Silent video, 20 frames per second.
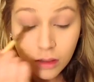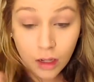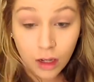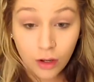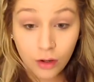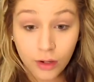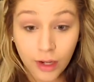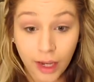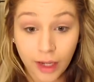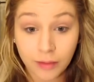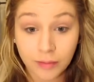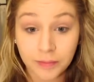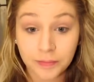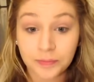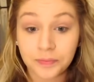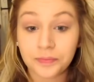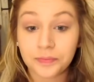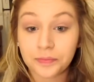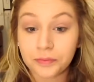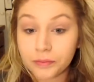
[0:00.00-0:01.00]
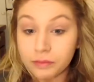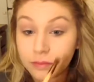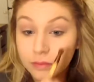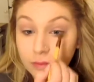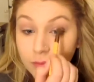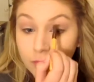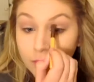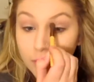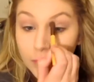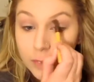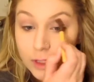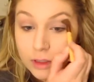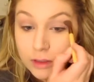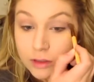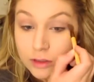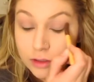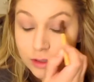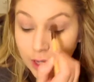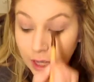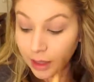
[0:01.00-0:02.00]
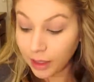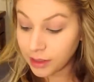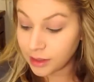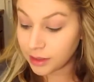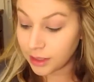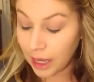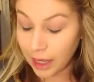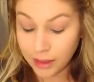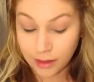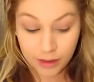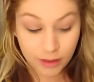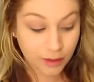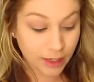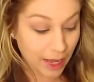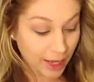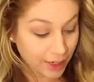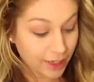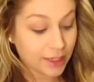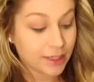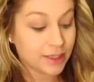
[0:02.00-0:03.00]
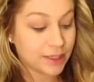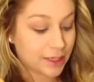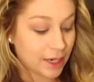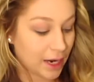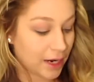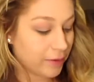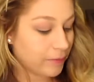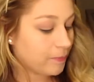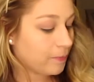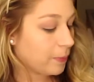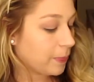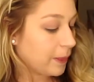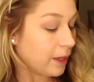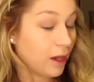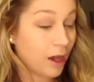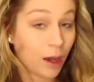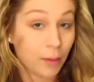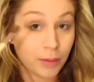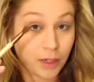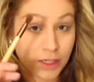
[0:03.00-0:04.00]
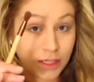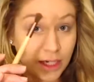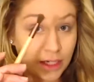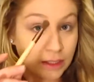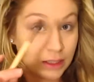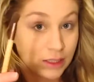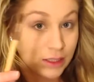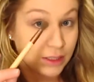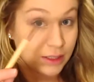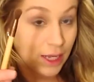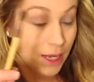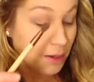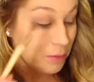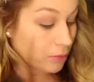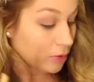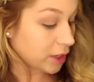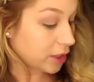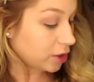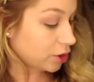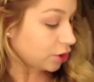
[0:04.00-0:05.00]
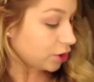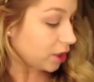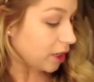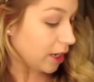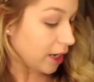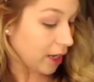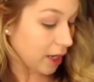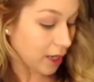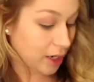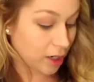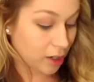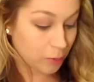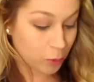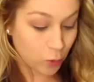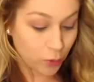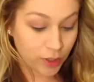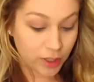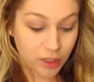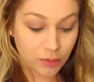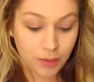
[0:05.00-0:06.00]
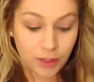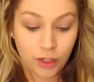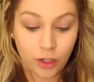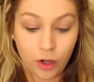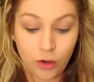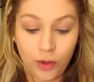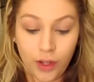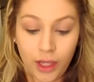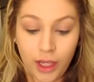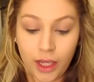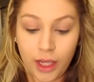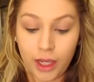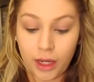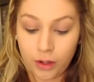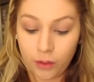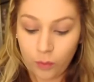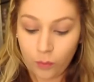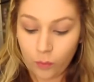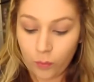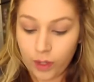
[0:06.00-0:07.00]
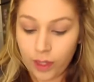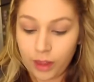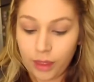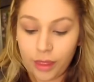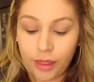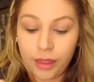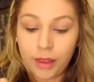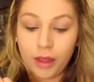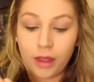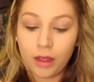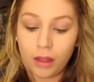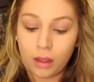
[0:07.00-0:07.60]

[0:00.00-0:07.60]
Okay, so now that is done, I'm going to take the same brush and I'm going to be going in with